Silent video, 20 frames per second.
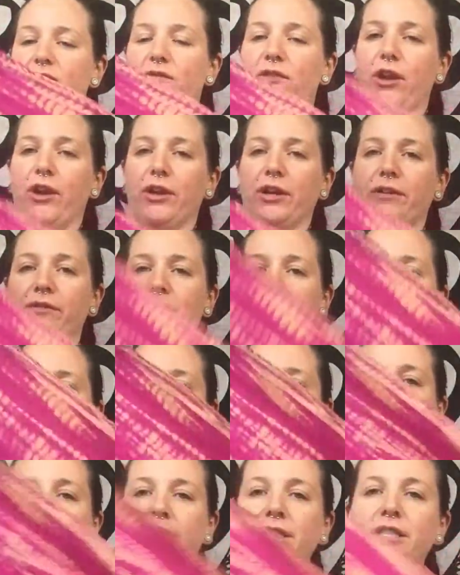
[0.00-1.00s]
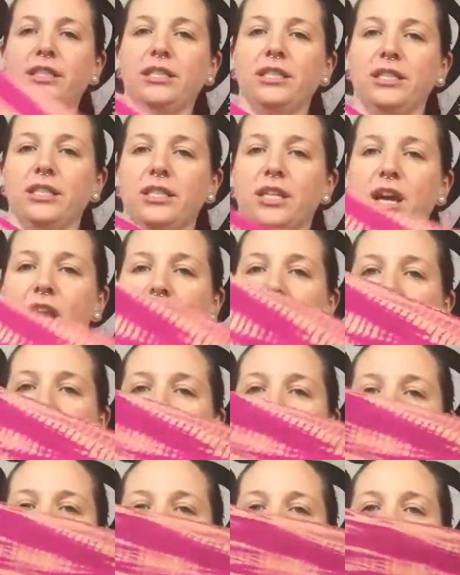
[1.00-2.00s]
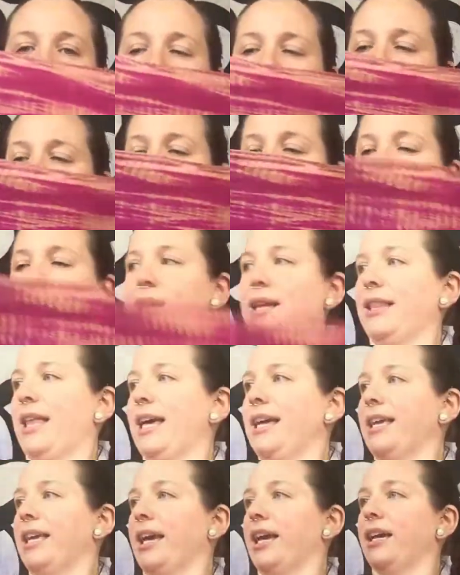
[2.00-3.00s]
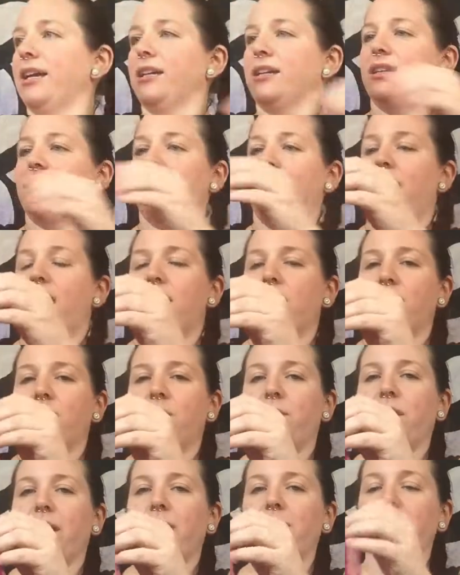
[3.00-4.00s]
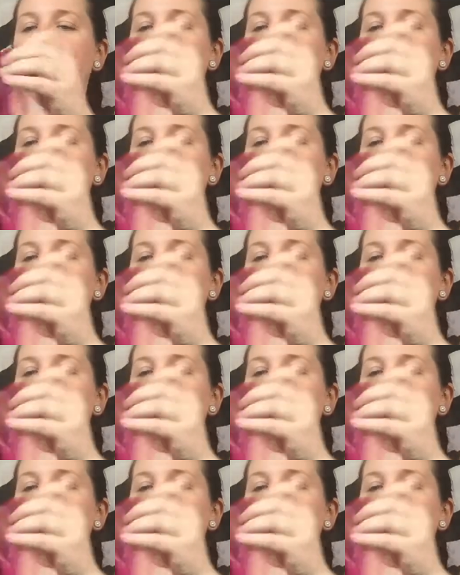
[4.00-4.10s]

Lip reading: Very vegan, not silk. Oh, I like it. I don't know what